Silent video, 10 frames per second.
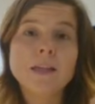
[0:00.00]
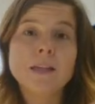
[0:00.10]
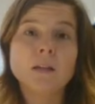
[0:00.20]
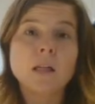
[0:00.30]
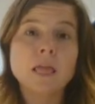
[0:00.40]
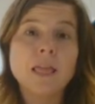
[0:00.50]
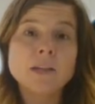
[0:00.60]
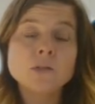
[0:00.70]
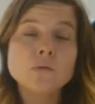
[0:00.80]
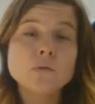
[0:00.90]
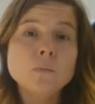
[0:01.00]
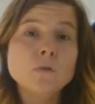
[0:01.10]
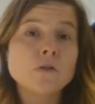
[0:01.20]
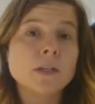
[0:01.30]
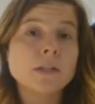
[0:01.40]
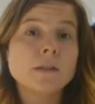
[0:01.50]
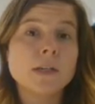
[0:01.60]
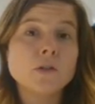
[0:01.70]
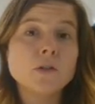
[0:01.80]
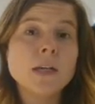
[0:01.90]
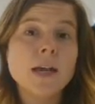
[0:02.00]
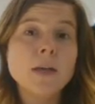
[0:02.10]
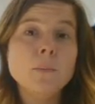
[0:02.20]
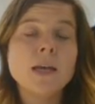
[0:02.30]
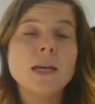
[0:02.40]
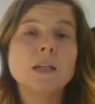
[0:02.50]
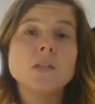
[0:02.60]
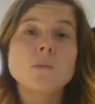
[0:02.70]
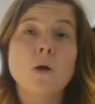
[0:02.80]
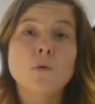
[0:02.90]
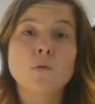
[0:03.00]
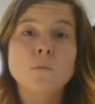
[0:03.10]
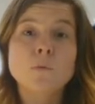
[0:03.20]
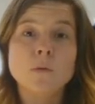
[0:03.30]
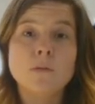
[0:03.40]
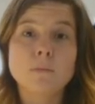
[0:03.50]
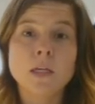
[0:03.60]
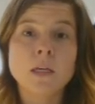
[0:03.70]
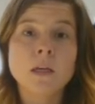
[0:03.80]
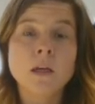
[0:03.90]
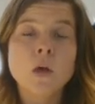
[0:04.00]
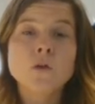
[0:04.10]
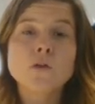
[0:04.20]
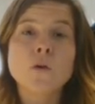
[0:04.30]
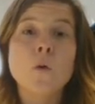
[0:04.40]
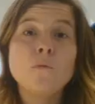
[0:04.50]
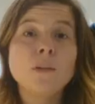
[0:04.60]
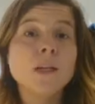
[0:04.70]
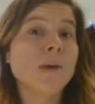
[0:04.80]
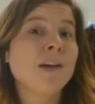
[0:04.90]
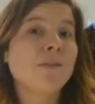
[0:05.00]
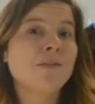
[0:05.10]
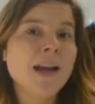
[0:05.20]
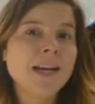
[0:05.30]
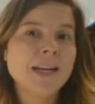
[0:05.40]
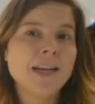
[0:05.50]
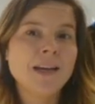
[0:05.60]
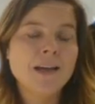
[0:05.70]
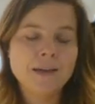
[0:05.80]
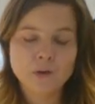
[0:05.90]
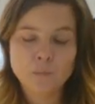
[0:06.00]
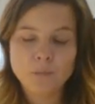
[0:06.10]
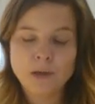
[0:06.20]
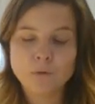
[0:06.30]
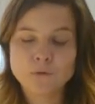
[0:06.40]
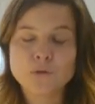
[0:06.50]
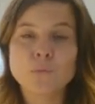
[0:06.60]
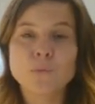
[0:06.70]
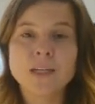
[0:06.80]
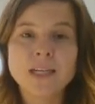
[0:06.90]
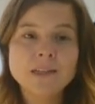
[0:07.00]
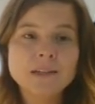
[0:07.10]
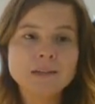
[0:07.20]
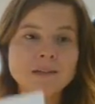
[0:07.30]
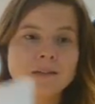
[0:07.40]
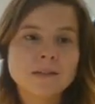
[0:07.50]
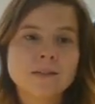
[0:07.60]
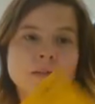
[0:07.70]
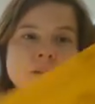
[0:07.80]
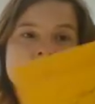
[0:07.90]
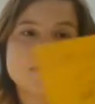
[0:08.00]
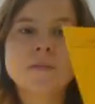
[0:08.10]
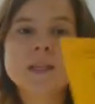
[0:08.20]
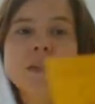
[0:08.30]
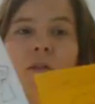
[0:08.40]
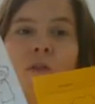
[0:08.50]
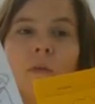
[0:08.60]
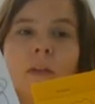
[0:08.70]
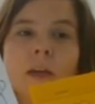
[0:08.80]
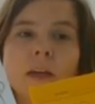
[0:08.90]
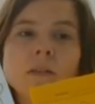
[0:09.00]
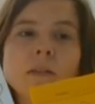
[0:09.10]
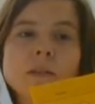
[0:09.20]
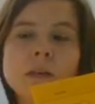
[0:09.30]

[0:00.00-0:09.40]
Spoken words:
in the classroom during center time, and in small groups with me. So hopefully by Friday, they'll be able to read these 2 things.